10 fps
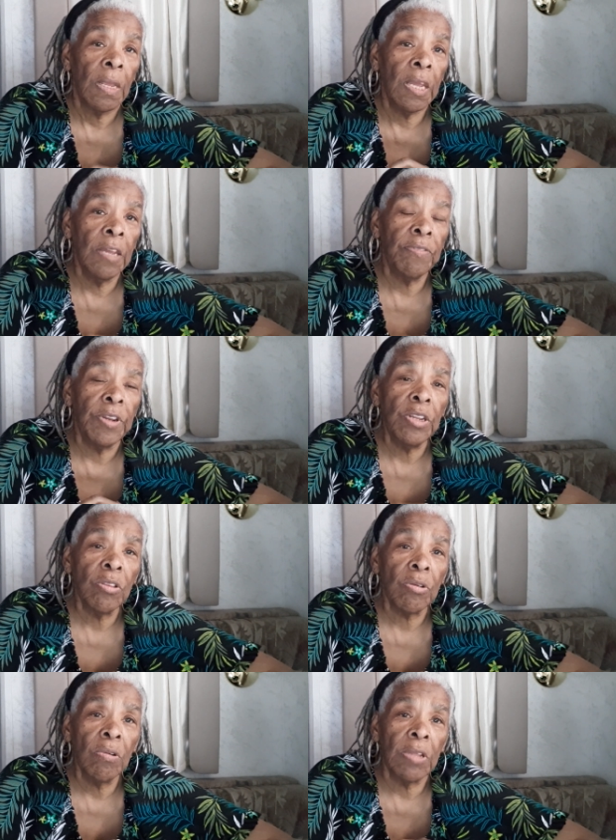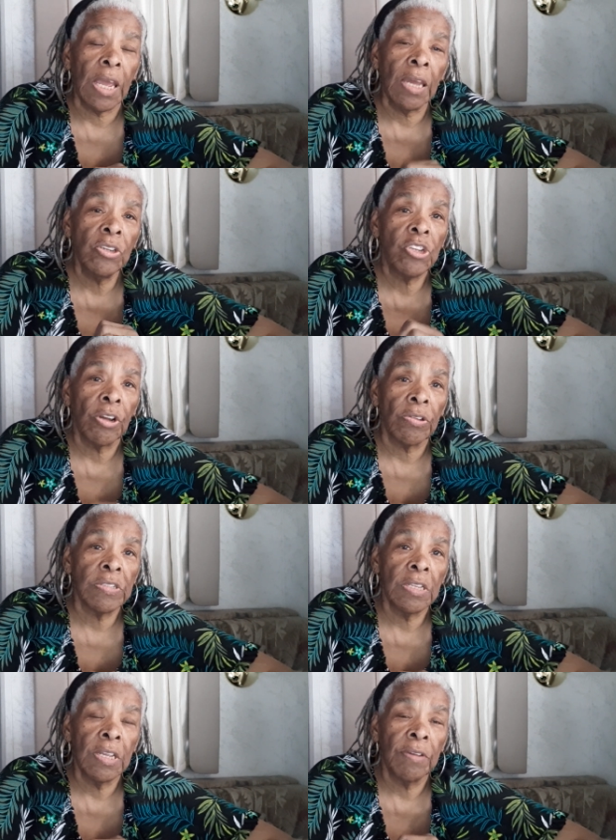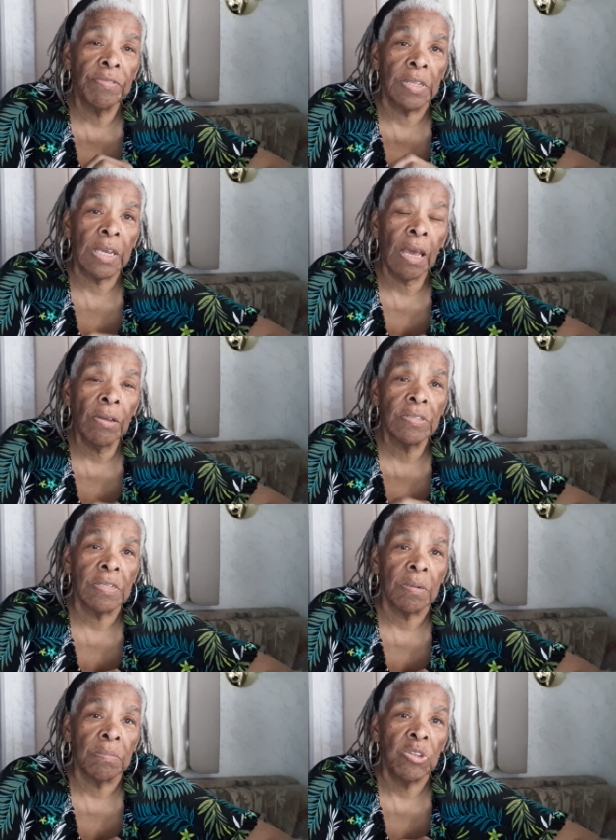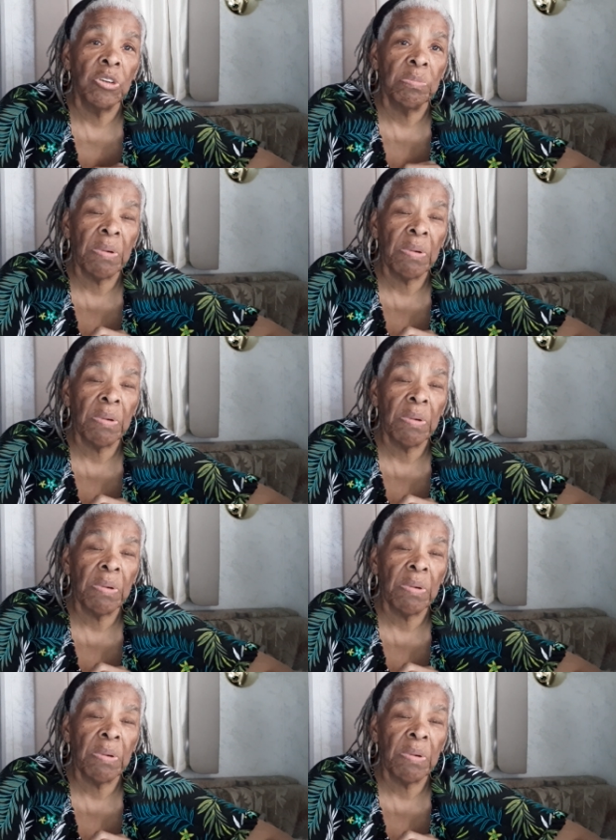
if you didn't throw the eggshells in there for the calcium, you could